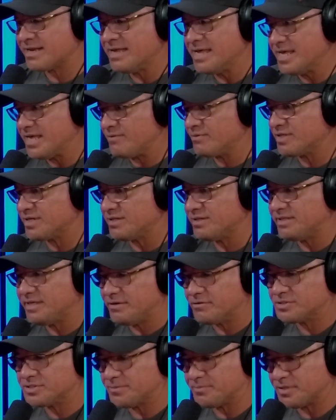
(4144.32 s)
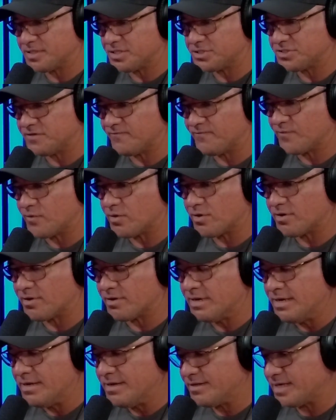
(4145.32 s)
of he was in a leadership position
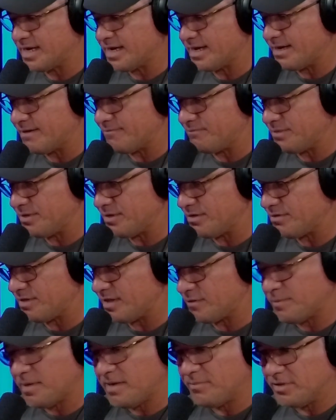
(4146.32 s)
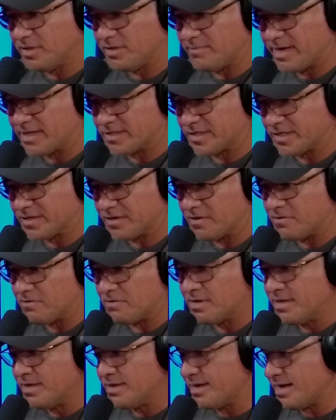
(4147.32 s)
for um, you know these people in
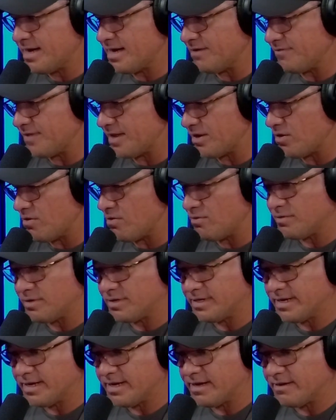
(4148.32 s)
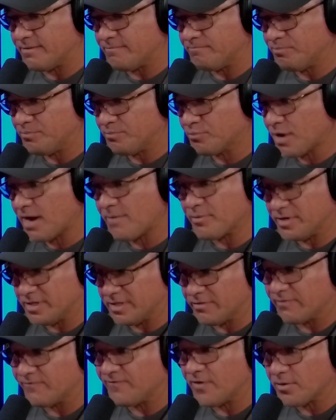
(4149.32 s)
Mexico uh, that owned um, properties.
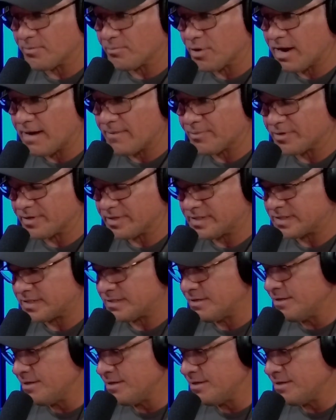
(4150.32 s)
They would farm properties,